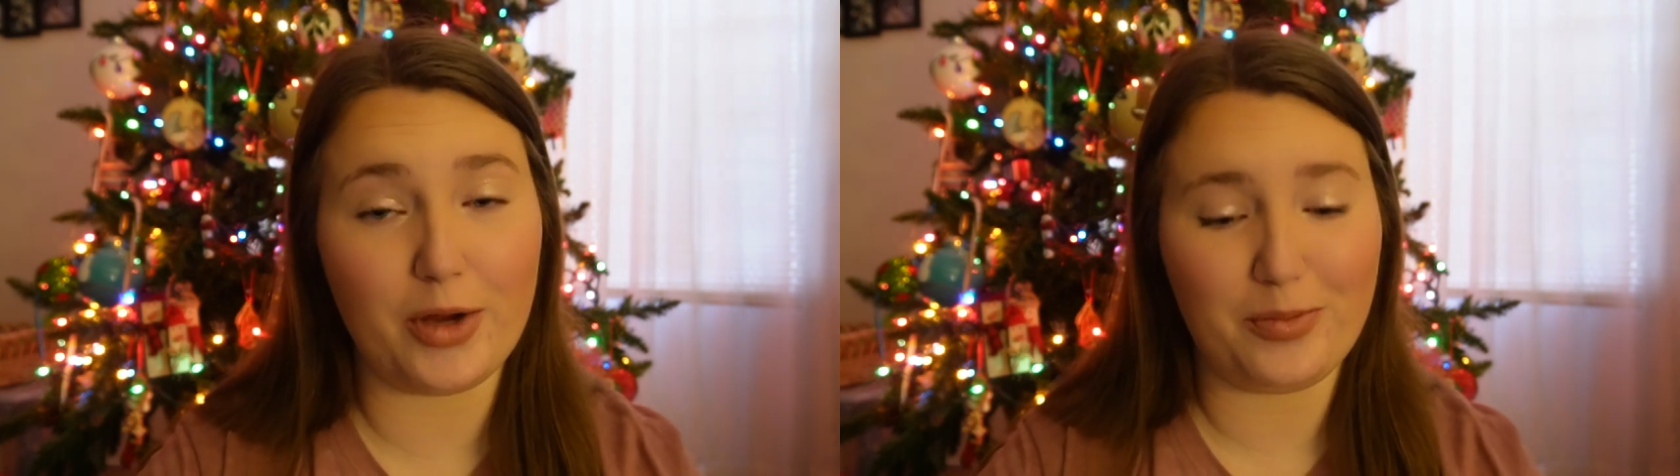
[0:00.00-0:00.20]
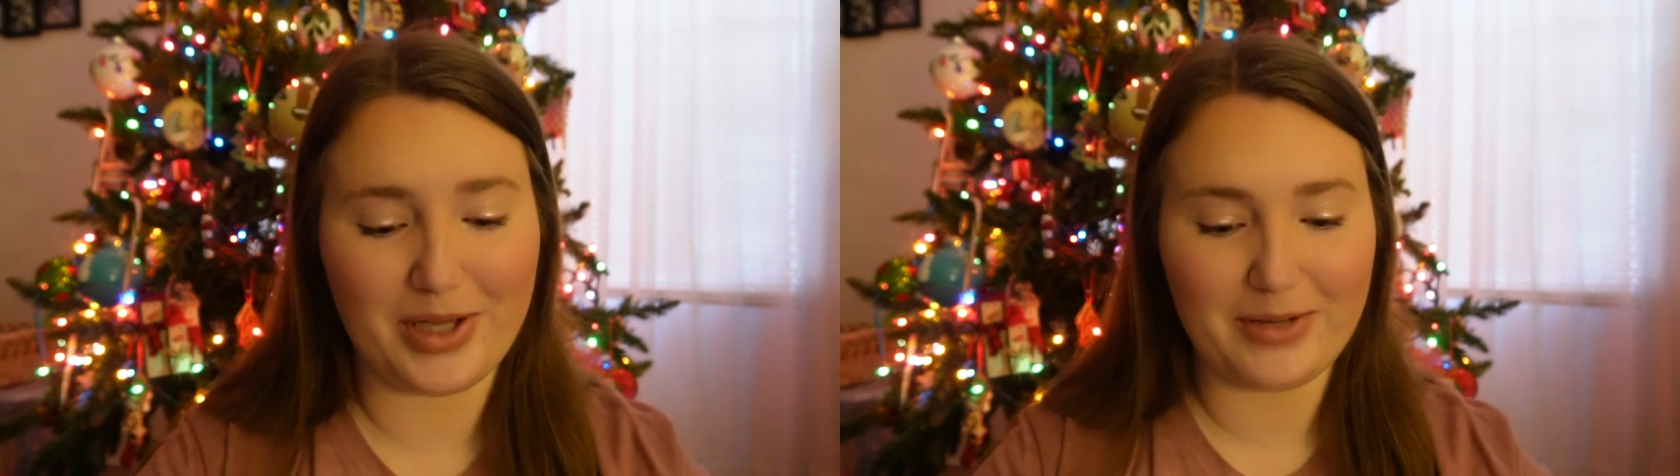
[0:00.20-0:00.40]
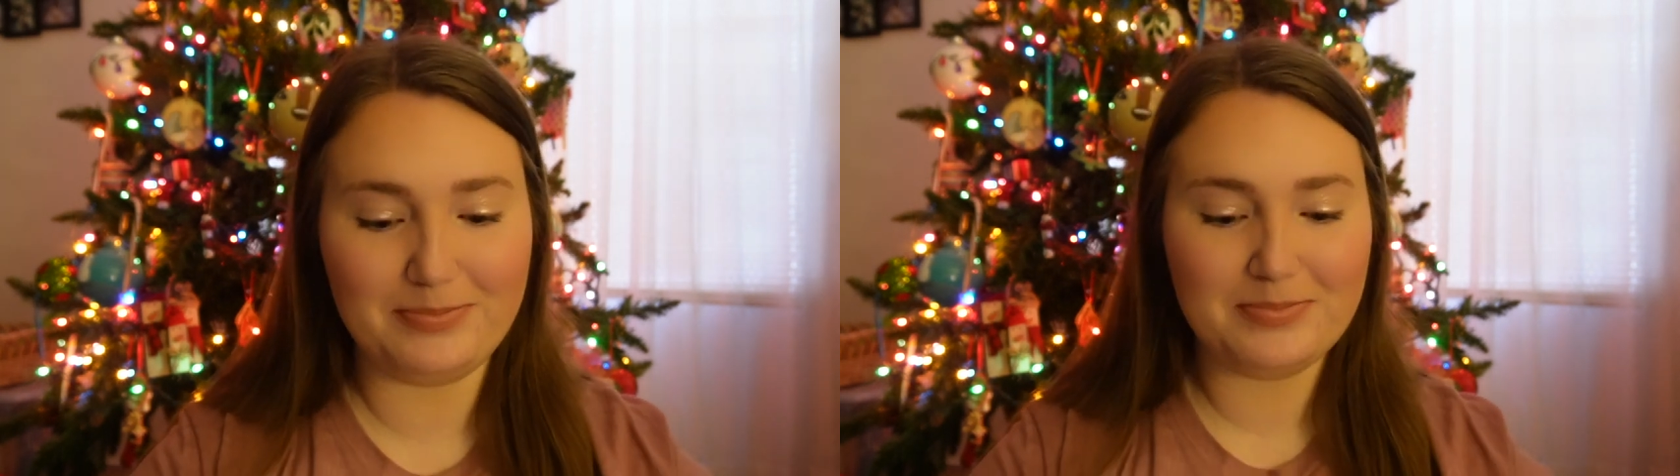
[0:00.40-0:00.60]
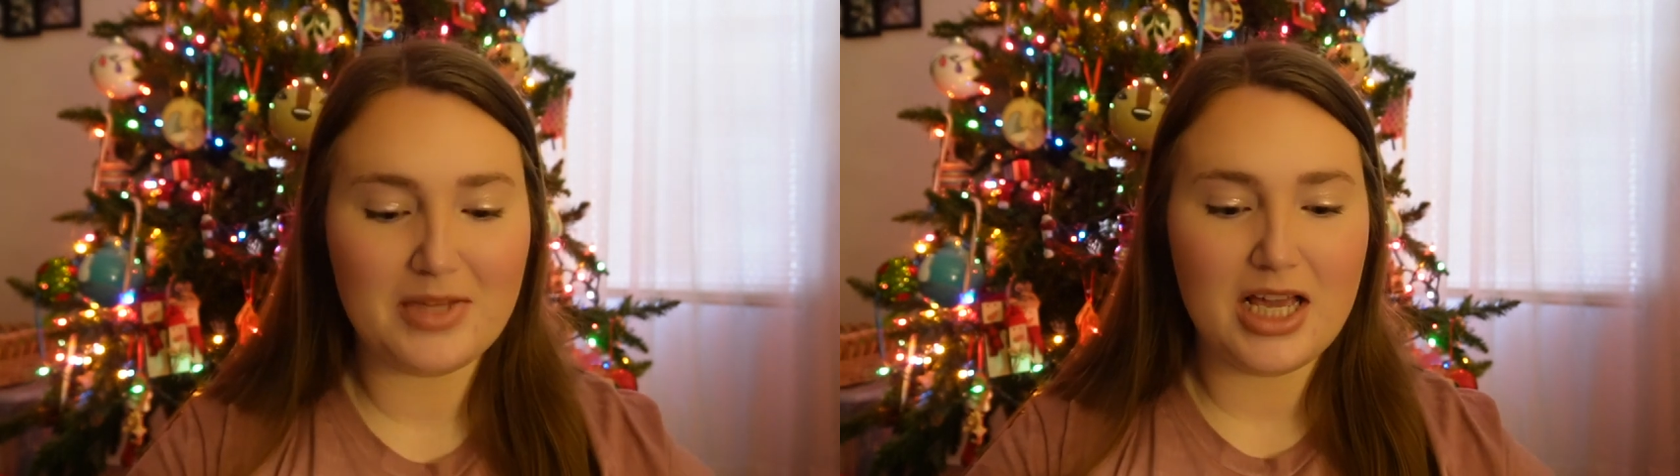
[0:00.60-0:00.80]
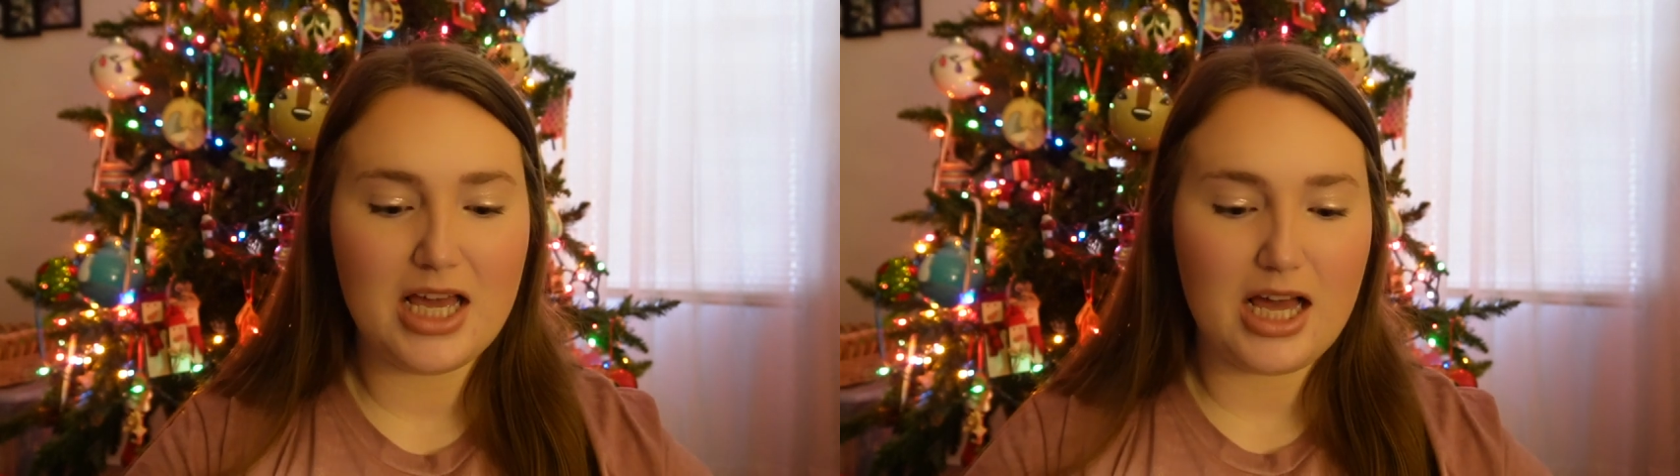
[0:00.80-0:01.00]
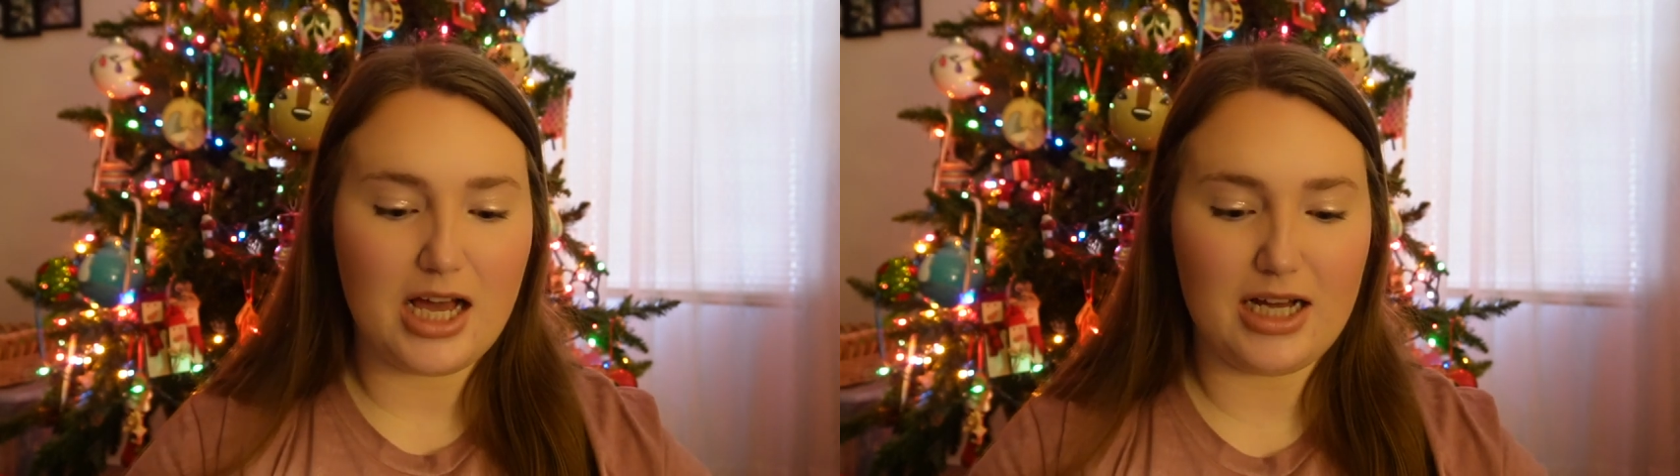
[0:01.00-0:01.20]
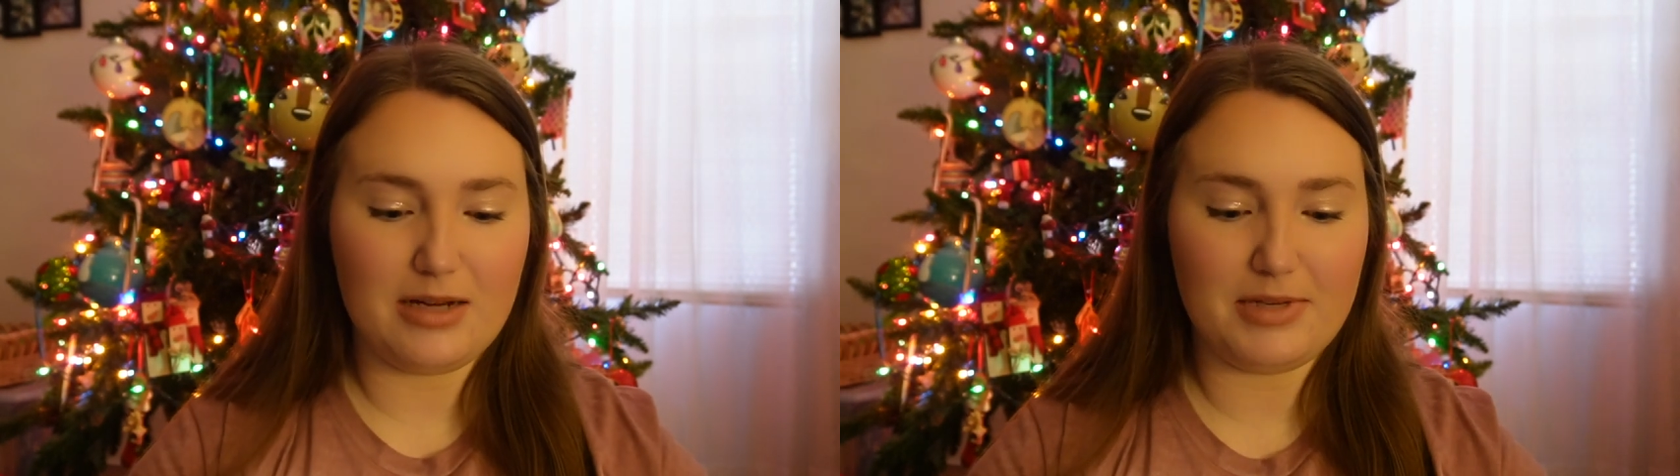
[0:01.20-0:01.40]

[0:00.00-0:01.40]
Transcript: Opium. Um,